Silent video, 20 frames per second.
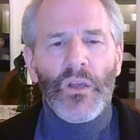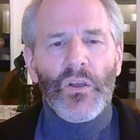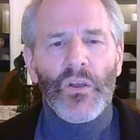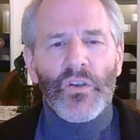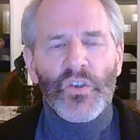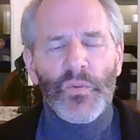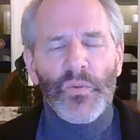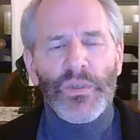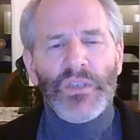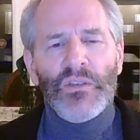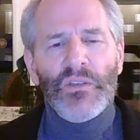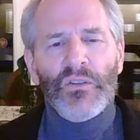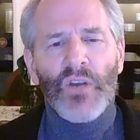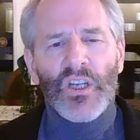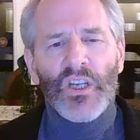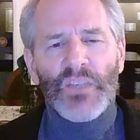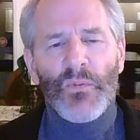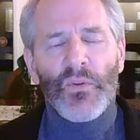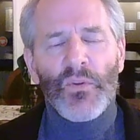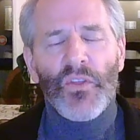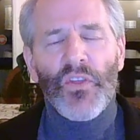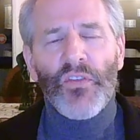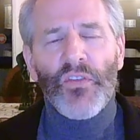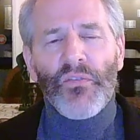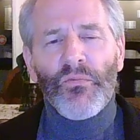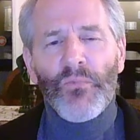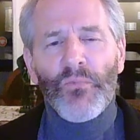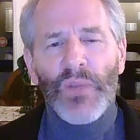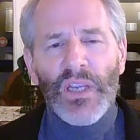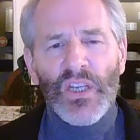So we talked about
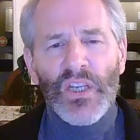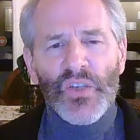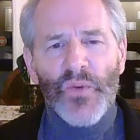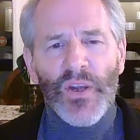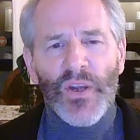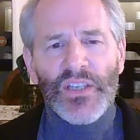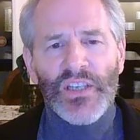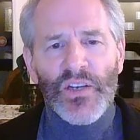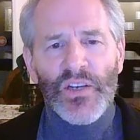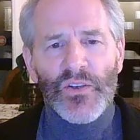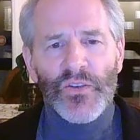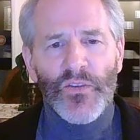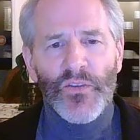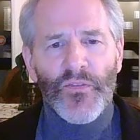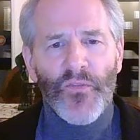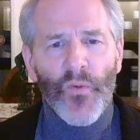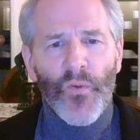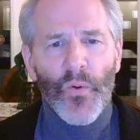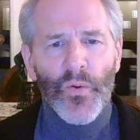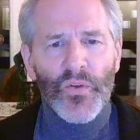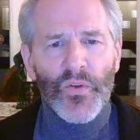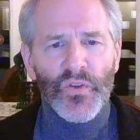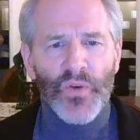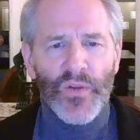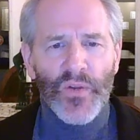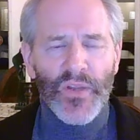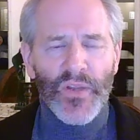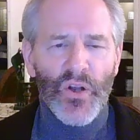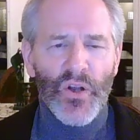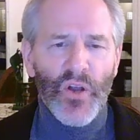three joints. Here's the fourth
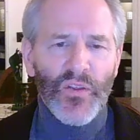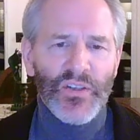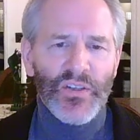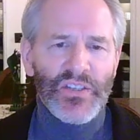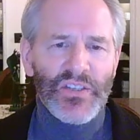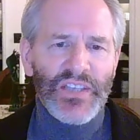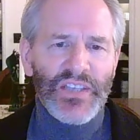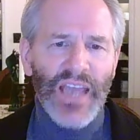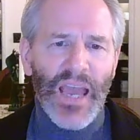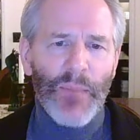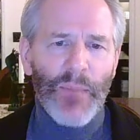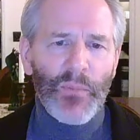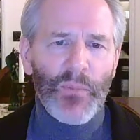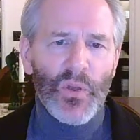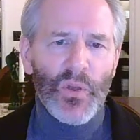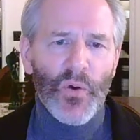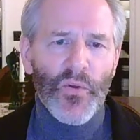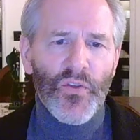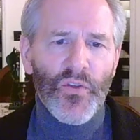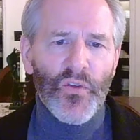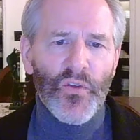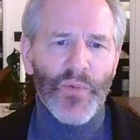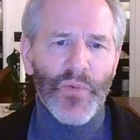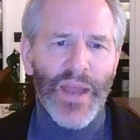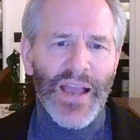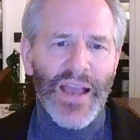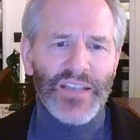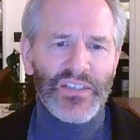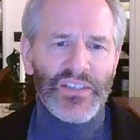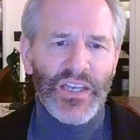joint. They call it the
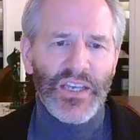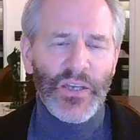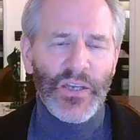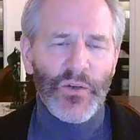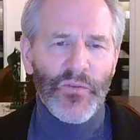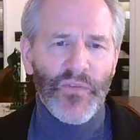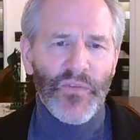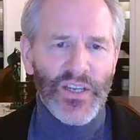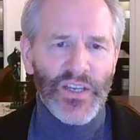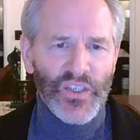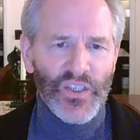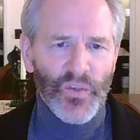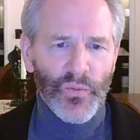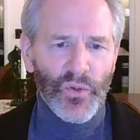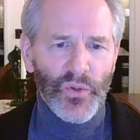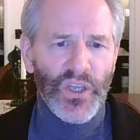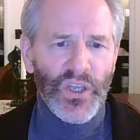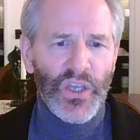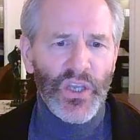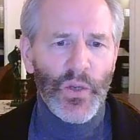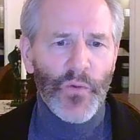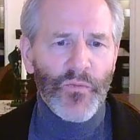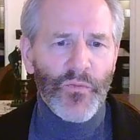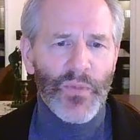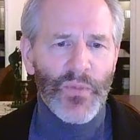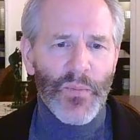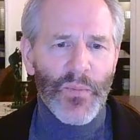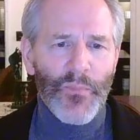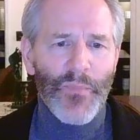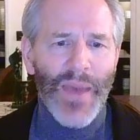scapulothoracic interface. So we're looking at you
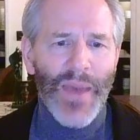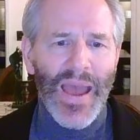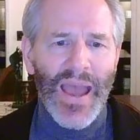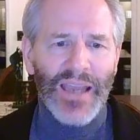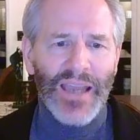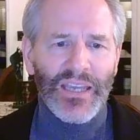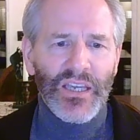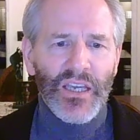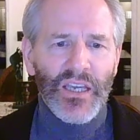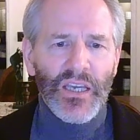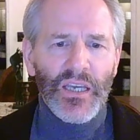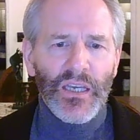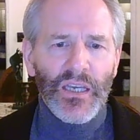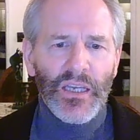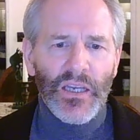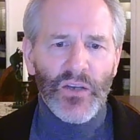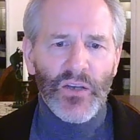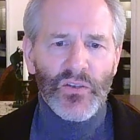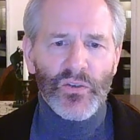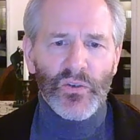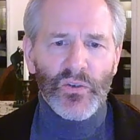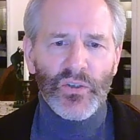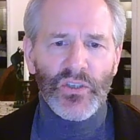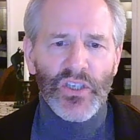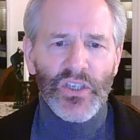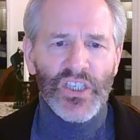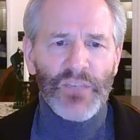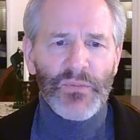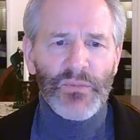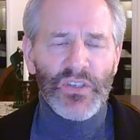from the back. Here's your
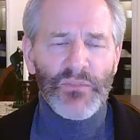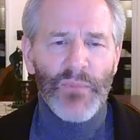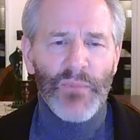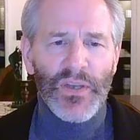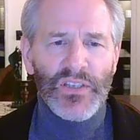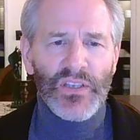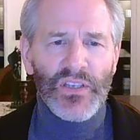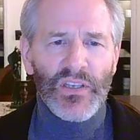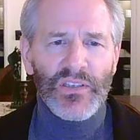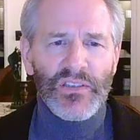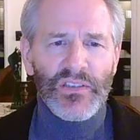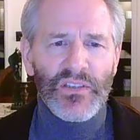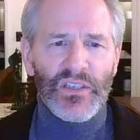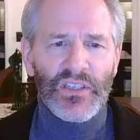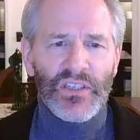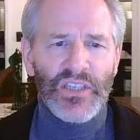latissimus muscles, the